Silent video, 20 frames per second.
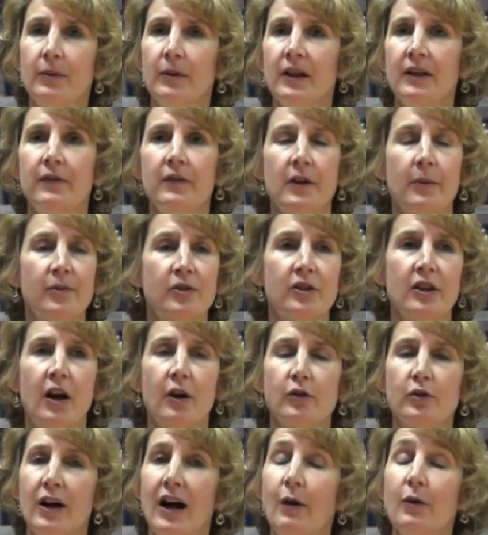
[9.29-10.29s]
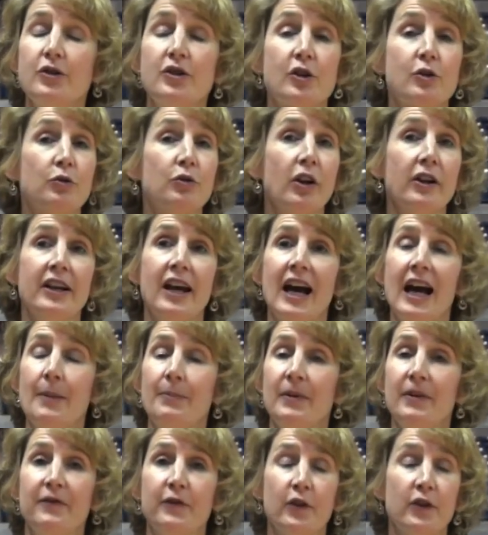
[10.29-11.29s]
They believe in themselves. So I was just really
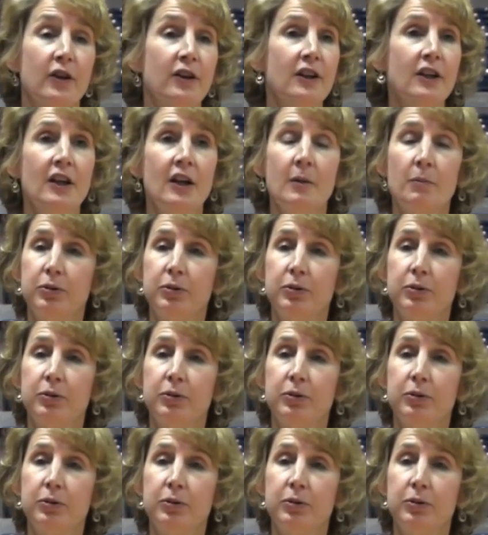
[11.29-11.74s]
happy for the